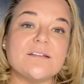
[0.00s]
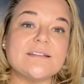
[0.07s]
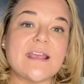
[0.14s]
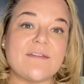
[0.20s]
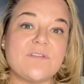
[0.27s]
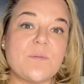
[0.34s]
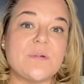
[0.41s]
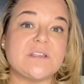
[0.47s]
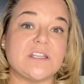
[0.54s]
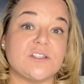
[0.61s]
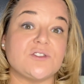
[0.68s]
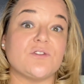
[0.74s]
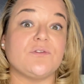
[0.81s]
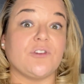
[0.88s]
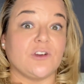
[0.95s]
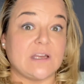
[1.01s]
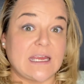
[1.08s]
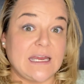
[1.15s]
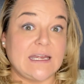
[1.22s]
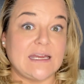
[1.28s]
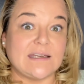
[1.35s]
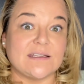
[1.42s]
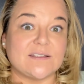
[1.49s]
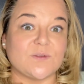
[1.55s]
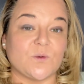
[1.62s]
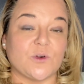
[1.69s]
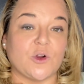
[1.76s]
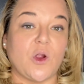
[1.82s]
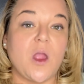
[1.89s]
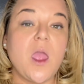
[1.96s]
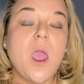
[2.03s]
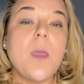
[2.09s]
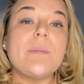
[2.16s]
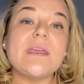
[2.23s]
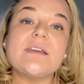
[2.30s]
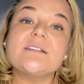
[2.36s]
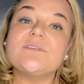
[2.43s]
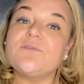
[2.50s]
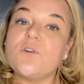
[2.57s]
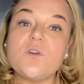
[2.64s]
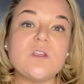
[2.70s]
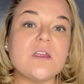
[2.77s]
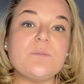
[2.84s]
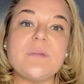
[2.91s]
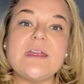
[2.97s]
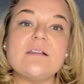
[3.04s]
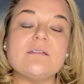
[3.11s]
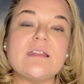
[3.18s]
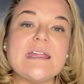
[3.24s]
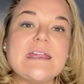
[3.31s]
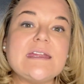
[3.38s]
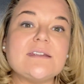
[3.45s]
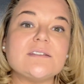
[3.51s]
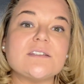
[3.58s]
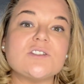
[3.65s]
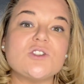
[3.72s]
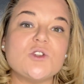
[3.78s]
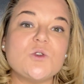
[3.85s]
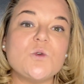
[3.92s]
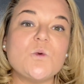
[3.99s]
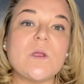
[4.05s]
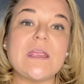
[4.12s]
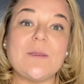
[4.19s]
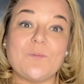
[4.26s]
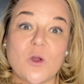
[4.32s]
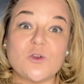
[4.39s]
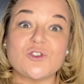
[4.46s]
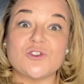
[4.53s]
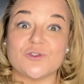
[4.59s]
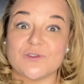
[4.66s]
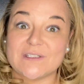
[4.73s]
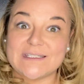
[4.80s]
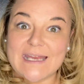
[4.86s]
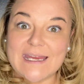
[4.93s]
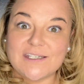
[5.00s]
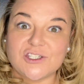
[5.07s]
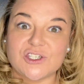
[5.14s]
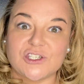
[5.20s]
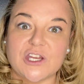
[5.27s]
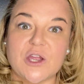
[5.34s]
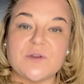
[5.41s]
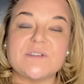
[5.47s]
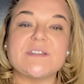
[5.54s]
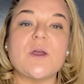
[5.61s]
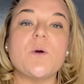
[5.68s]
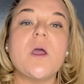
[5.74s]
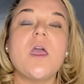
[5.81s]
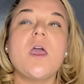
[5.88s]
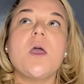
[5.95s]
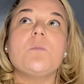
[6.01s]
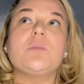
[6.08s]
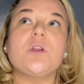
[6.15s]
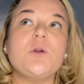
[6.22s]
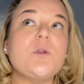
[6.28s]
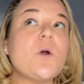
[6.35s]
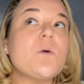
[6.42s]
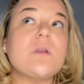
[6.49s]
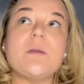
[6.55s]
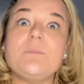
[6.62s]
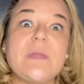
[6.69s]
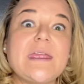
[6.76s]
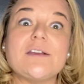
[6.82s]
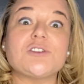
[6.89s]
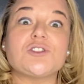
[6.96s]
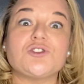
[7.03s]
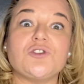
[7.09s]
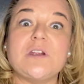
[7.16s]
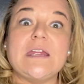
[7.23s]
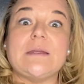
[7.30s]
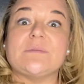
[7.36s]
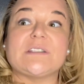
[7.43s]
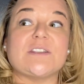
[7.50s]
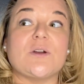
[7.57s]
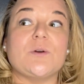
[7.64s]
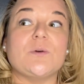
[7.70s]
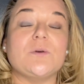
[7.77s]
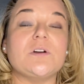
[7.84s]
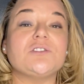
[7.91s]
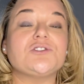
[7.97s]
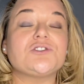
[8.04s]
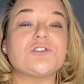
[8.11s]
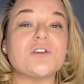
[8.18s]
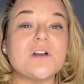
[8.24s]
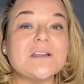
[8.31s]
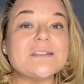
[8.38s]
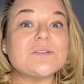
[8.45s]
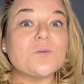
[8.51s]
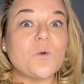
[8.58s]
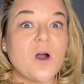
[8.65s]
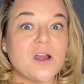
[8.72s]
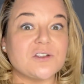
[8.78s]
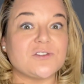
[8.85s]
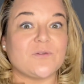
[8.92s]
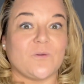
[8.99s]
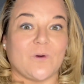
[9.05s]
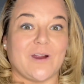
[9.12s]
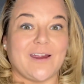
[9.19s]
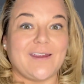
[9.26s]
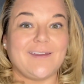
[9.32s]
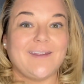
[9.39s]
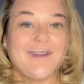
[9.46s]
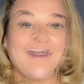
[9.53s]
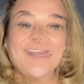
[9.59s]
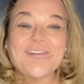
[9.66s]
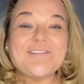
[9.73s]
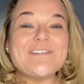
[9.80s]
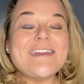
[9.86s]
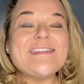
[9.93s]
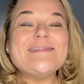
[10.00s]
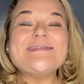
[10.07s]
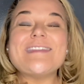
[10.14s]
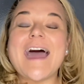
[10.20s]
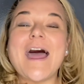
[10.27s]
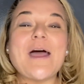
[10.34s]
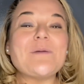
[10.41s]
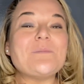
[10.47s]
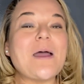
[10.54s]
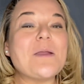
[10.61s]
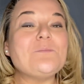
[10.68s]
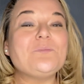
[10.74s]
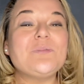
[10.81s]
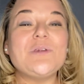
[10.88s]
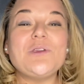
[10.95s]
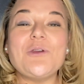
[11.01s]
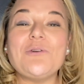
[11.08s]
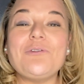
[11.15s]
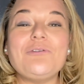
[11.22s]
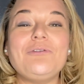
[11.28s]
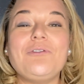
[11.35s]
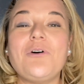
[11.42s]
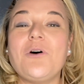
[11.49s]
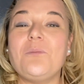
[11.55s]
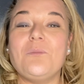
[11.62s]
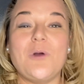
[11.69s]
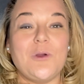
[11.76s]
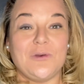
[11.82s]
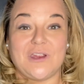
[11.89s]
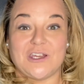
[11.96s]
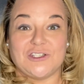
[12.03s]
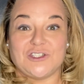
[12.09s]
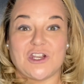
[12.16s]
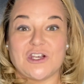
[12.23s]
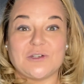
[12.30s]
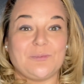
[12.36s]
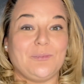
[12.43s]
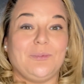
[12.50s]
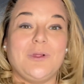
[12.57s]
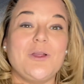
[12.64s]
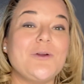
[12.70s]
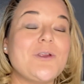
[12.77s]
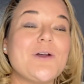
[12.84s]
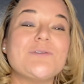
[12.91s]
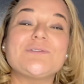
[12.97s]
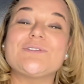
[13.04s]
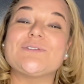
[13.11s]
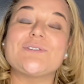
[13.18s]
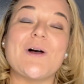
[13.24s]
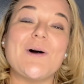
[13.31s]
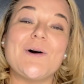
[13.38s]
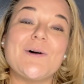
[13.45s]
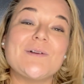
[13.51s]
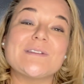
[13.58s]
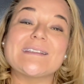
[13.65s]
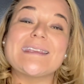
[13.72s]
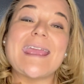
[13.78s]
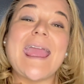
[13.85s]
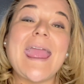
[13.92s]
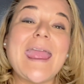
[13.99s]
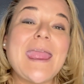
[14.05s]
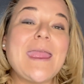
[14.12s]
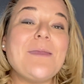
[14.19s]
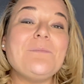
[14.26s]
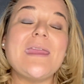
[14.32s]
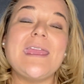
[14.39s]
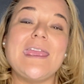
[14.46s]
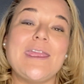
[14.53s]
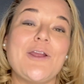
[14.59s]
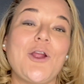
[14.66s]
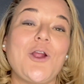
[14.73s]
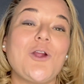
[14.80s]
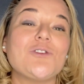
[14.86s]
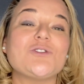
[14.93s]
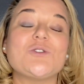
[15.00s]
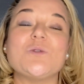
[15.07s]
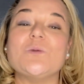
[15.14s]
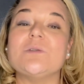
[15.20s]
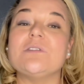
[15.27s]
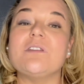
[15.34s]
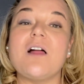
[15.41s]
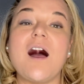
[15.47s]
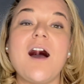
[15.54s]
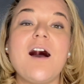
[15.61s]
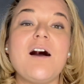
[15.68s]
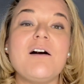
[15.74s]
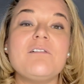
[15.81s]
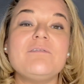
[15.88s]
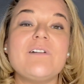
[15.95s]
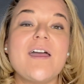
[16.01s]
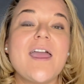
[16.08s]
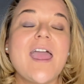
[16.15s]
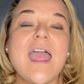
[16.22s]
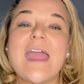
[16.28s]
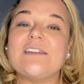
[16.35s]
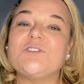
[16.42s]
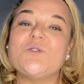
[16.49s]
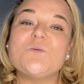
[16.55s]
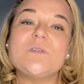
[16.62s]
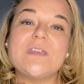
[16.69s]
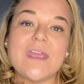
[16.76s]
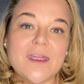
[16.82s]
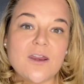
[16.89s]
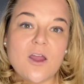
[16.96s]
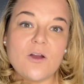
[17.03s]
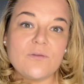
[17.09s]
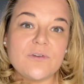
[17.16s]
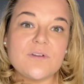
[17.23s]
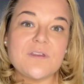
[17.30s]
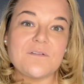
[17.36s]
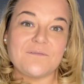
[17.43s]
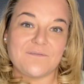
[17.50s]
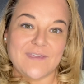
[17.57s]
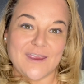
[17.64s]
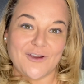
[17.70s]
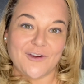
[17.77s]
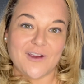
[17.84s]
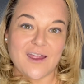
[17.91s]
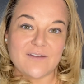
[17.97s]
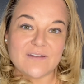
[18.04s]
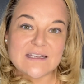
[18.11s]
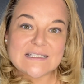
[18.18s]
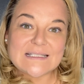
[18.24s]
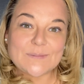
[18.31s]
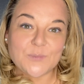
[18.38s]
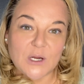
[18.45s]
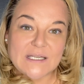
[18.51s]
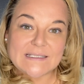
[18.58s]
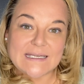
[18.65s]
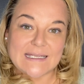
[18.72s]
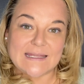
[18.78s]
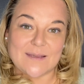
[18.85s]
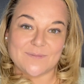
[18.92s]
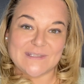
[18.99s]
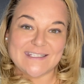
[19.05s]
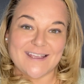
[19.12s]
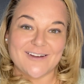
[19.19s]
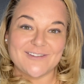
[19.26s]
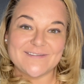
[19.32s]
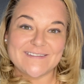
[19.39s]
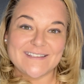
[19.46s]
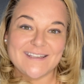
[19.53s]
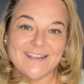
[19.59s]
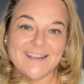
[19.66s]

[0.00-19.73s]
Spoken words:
have the potential for an eating disorder, because food can be linked to emotional states, so Pluto can be extreme, so just watch for it. Other than that, my beautiful moon conjunct Pluto souls came here to love and to get over the fear of expressing themselves.